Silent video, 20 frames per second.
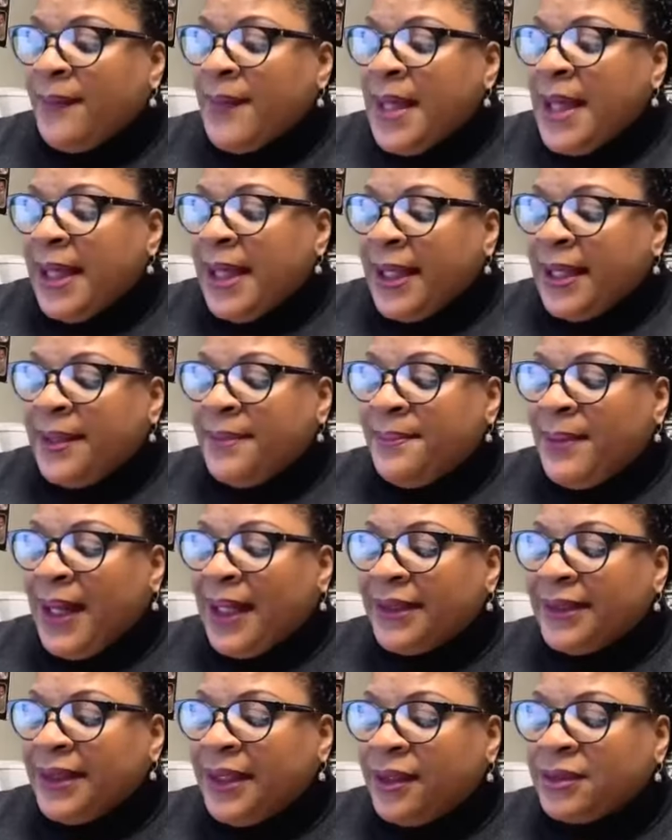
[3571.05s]
Anybody
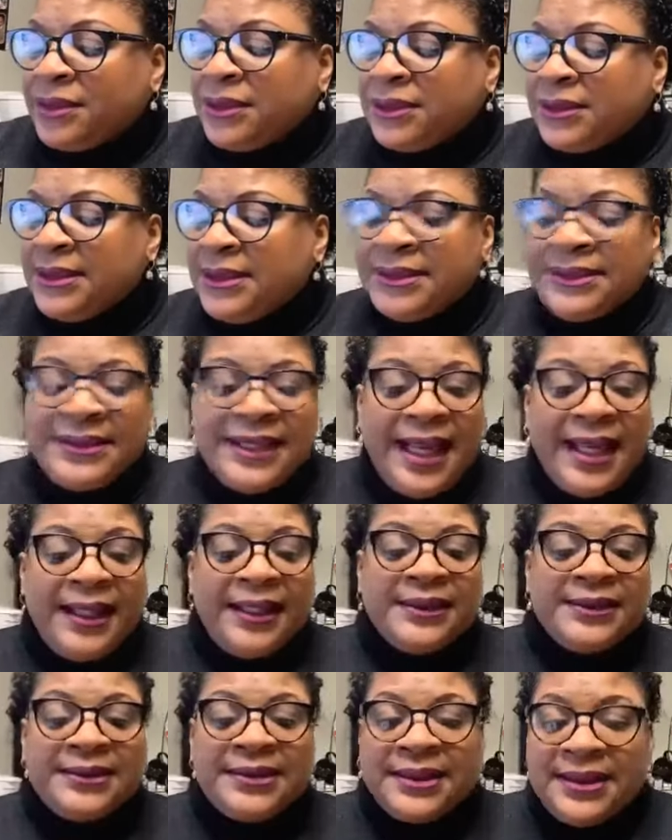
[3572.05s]
else? Today is
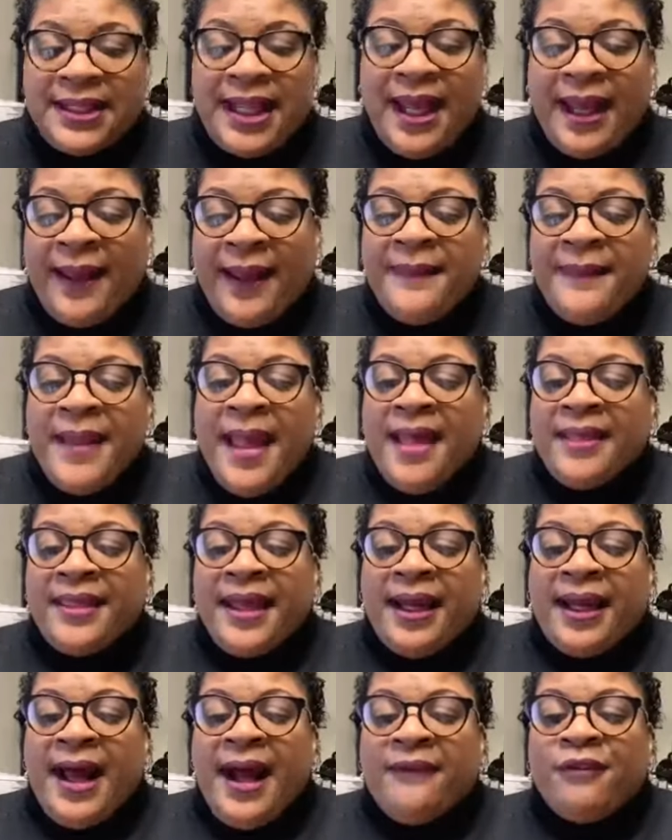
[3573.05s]
the day that
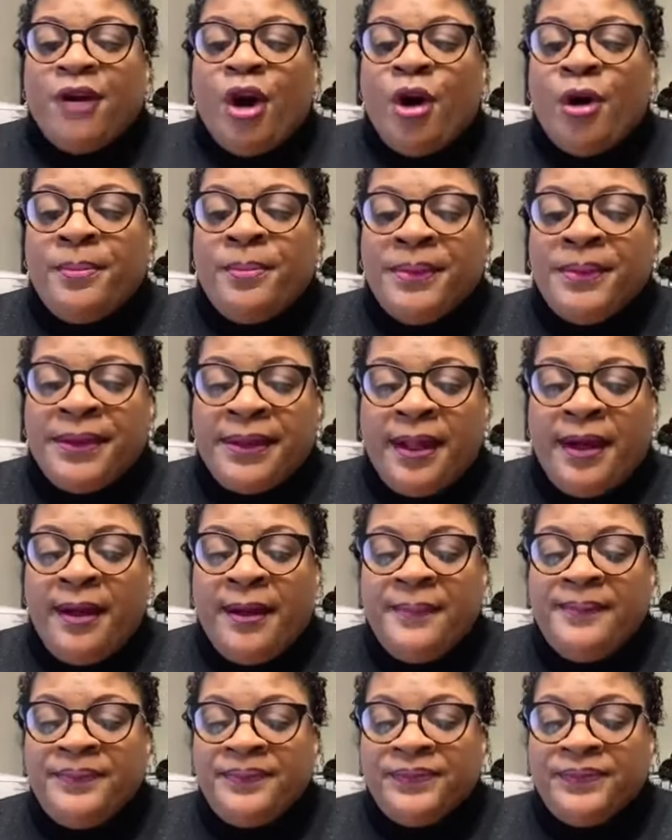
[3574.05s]
I've opened up